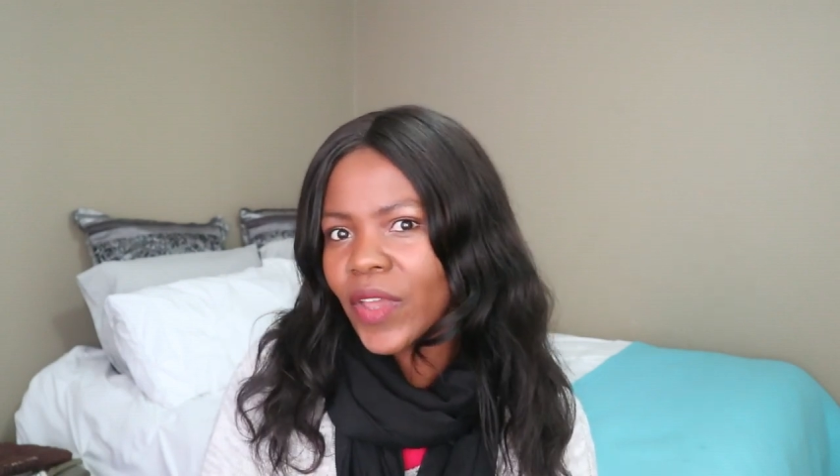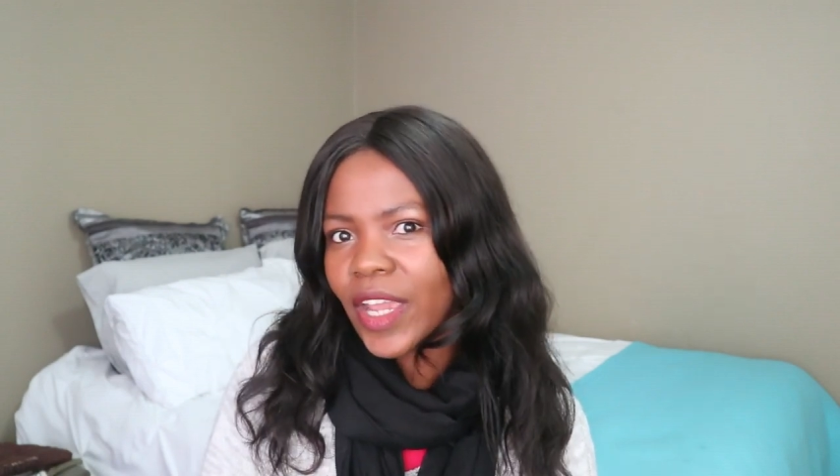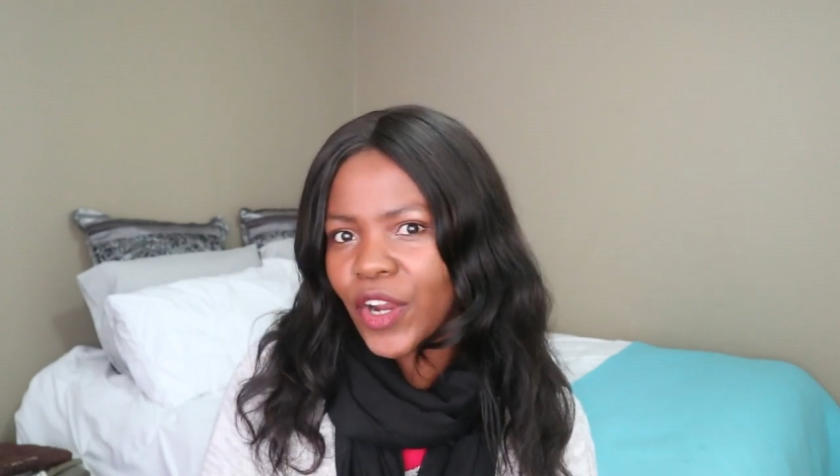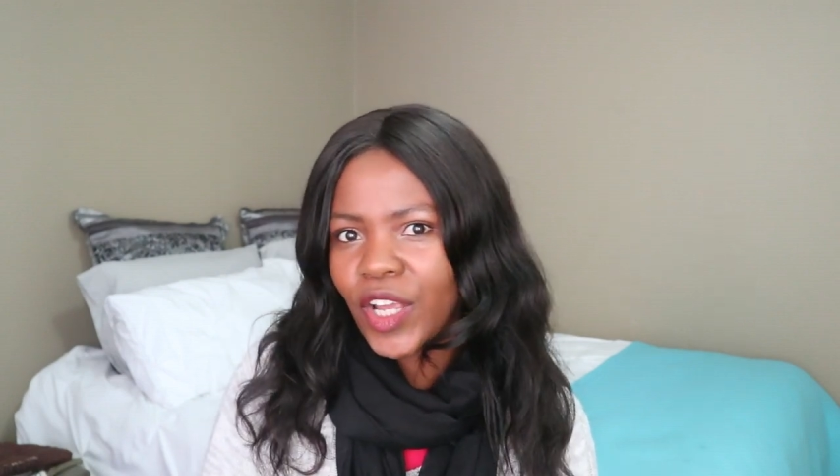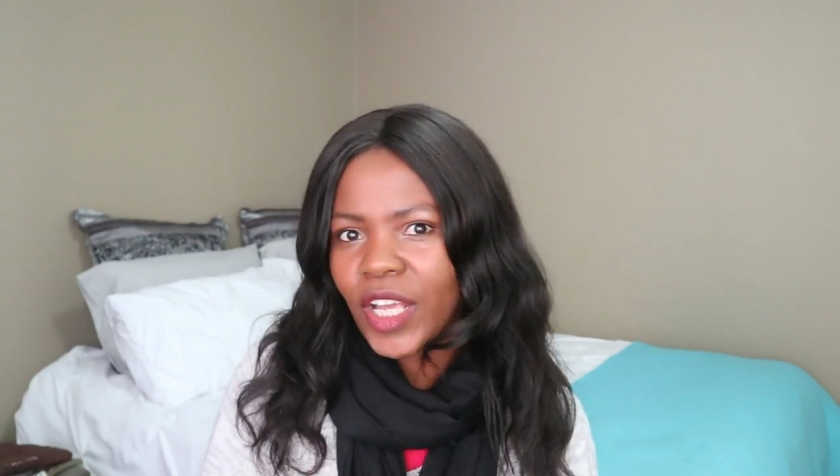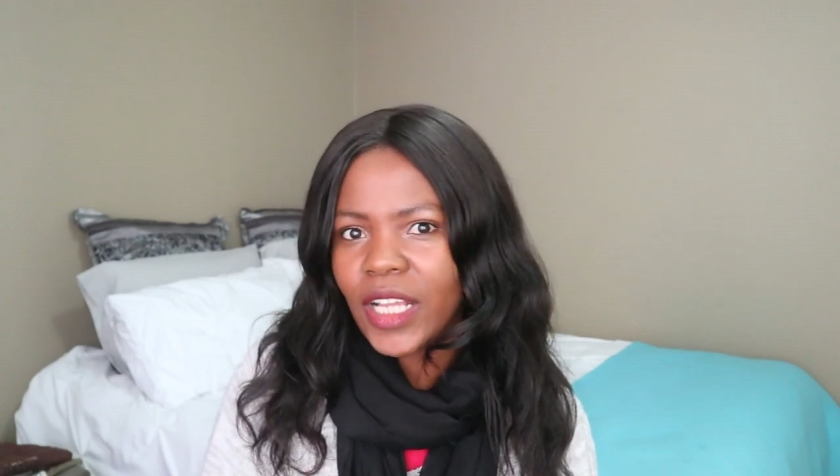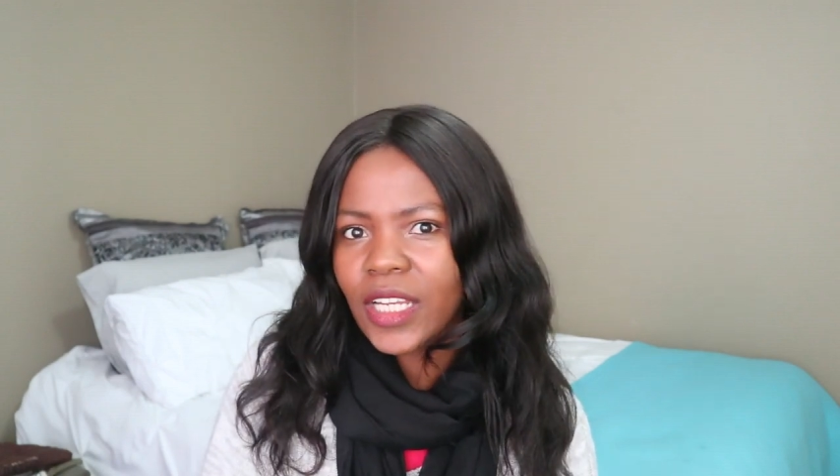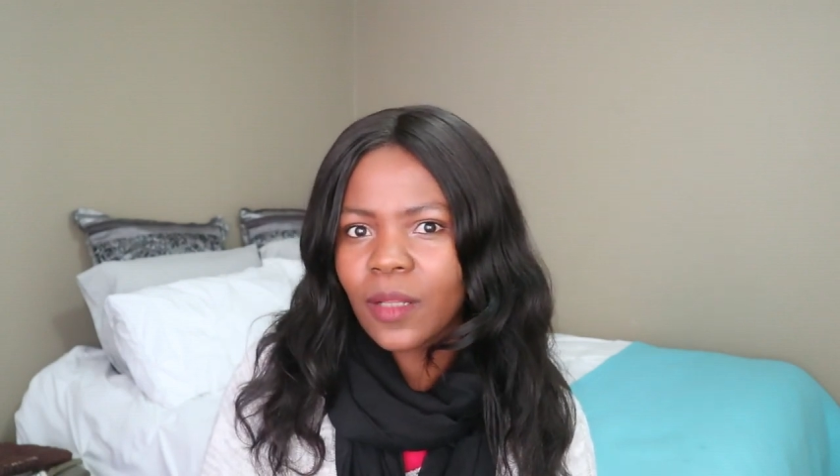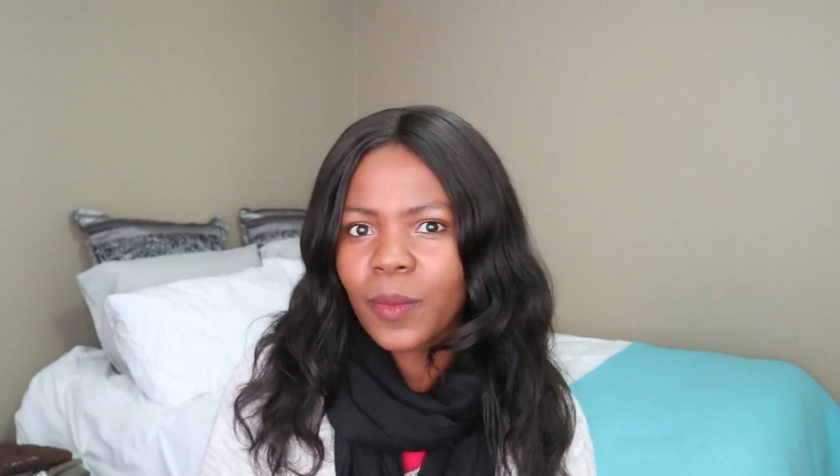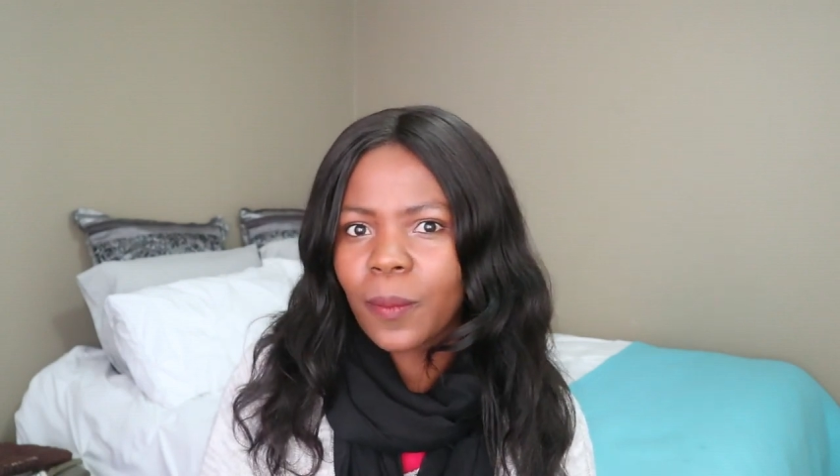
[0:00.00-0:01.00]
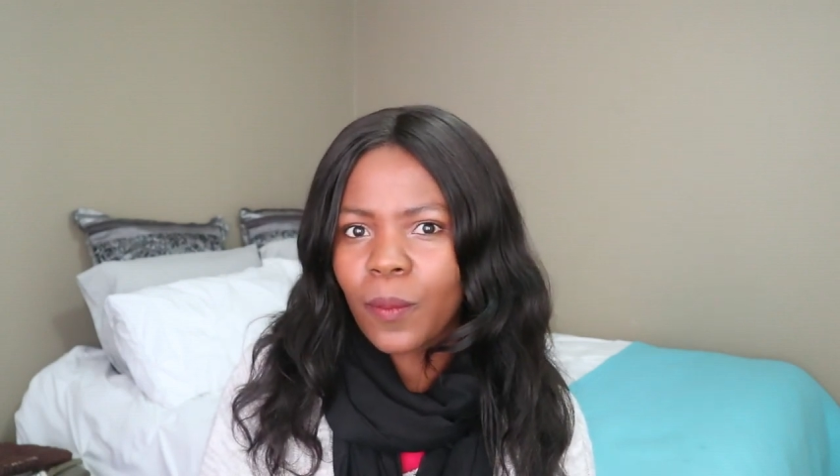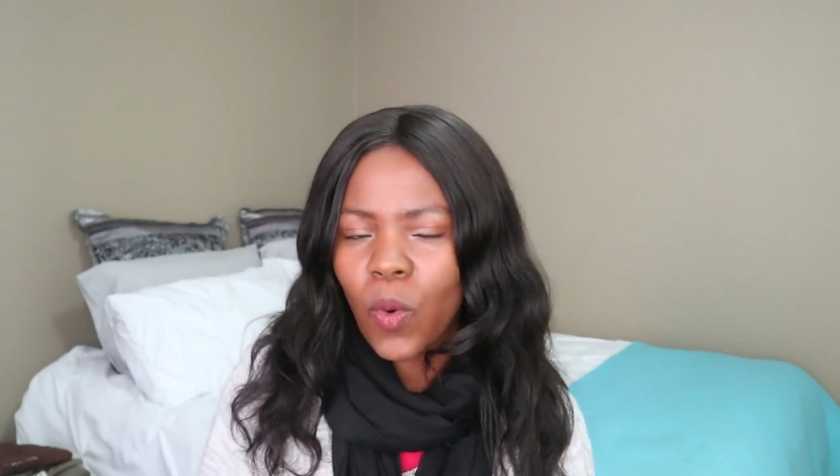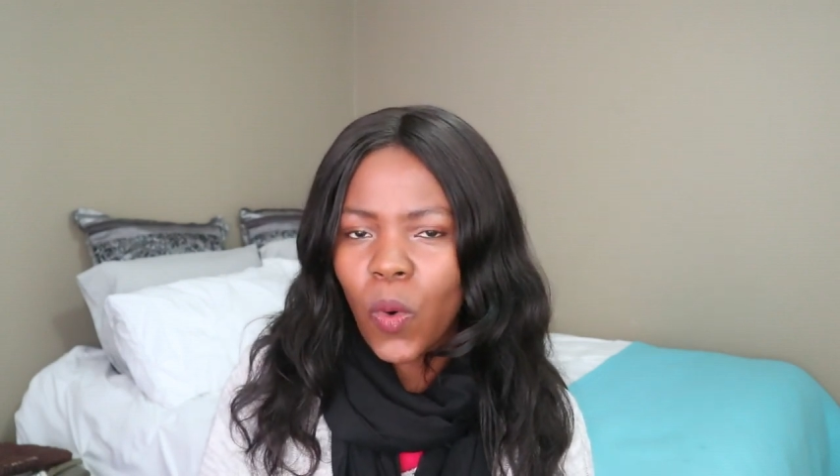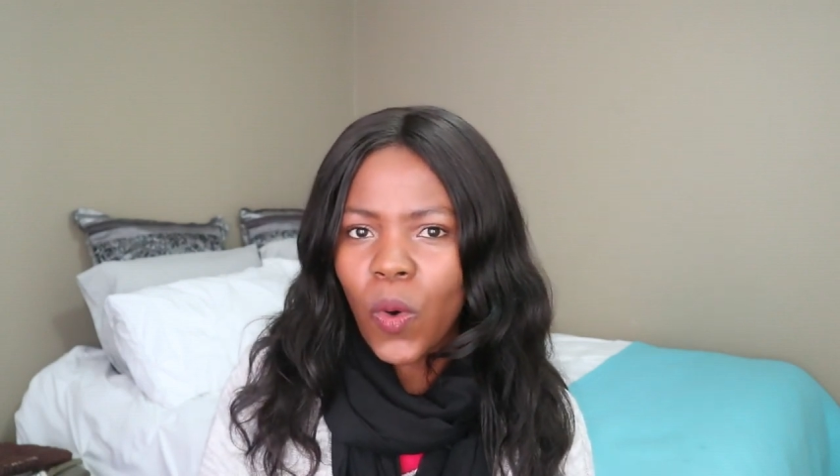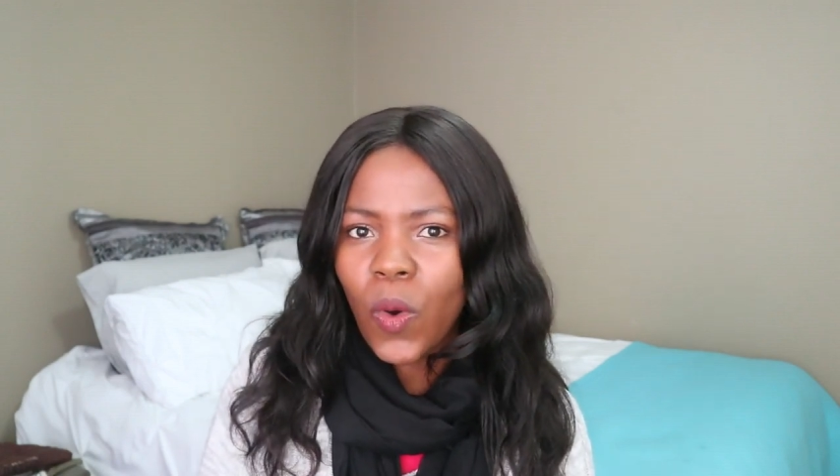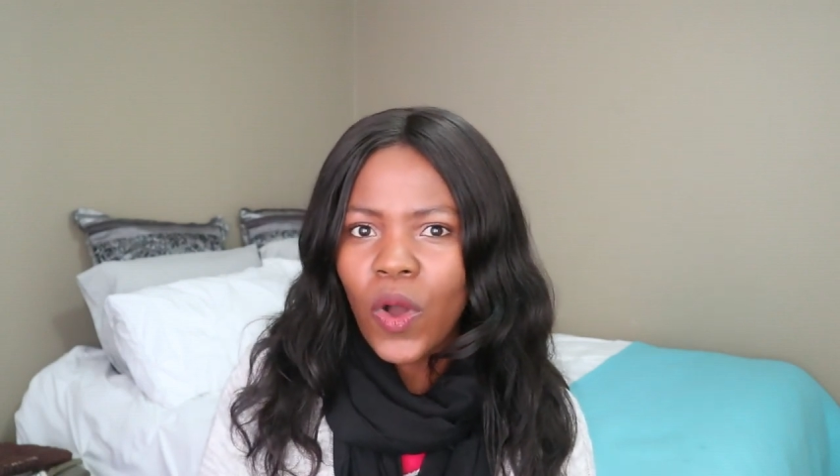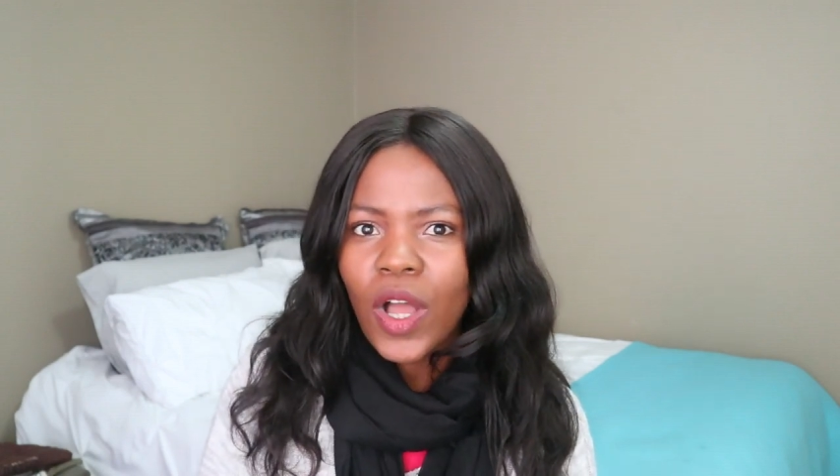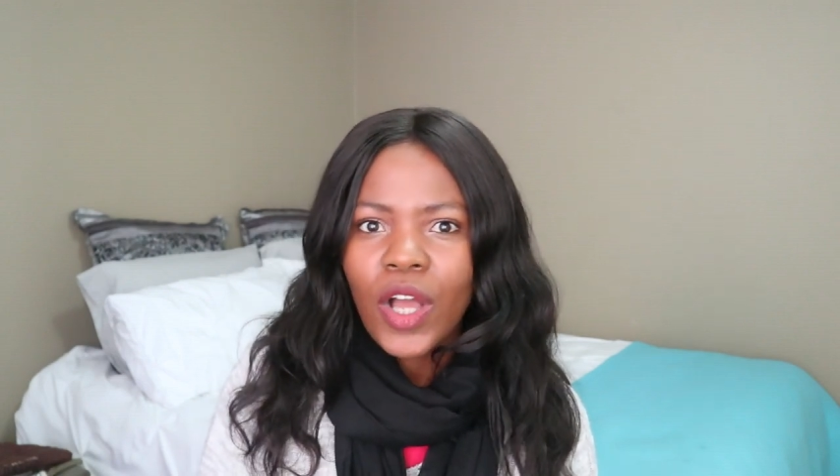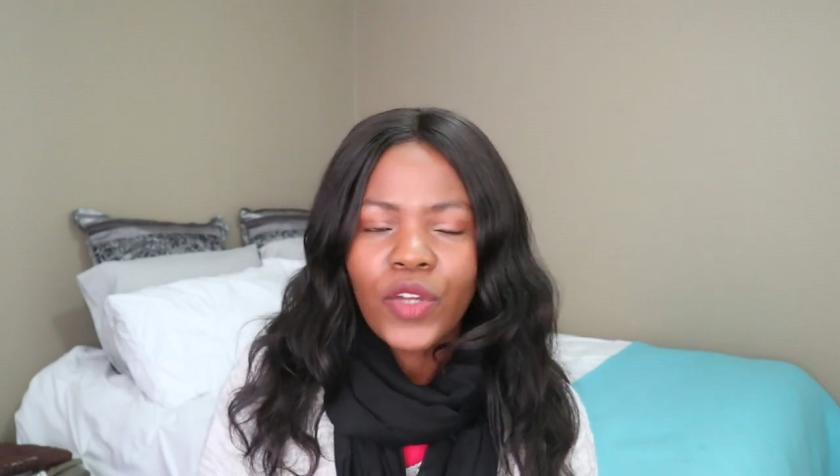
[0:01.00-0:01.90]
the area a little bit more?